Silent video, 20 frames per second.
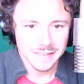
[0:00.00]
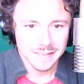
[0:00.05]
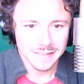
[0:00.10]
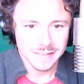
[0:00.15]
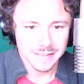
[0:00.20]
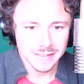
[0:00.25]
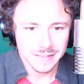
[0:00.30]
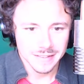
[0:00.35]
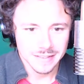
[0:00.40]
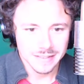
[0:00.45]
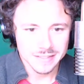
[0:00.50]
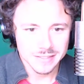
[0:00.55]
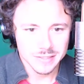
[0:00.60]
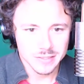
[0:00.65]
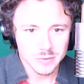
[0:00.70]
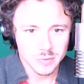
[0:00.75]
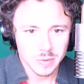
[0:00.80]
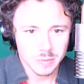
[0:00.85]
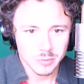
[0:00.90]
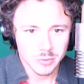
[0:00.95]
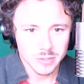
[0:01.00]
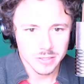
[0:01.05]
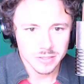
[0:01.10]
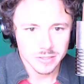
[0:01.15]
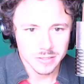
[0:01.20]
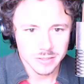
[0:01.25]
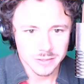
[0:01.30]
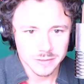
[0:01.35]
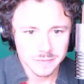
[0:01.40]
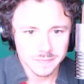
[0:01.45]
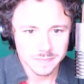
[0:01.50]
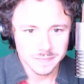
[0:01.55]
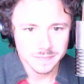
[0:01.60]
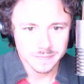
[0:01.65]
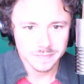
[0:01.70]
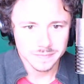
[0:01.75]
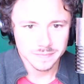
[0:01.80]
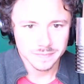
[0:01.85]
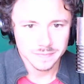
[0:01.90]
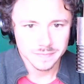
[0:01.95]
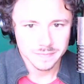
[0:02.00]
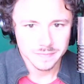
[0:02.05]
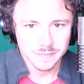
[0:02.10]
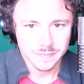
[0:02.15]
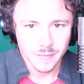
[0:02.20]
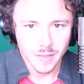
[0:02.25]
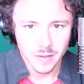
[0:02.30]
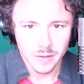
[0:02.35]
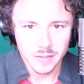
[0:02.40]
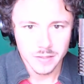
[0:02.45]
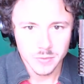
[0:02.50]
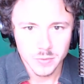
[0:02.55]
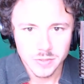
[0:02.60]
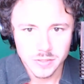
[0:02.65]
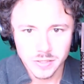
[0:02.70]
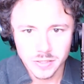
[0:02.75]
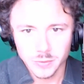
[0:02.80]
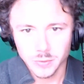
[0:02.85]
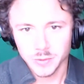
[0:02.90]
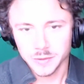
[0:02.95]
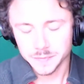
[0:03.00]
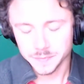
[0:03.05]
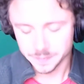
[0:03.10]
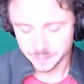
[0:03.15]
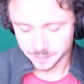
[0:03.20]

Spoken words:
Okay, let's do one more song. Oh, this one's a good one.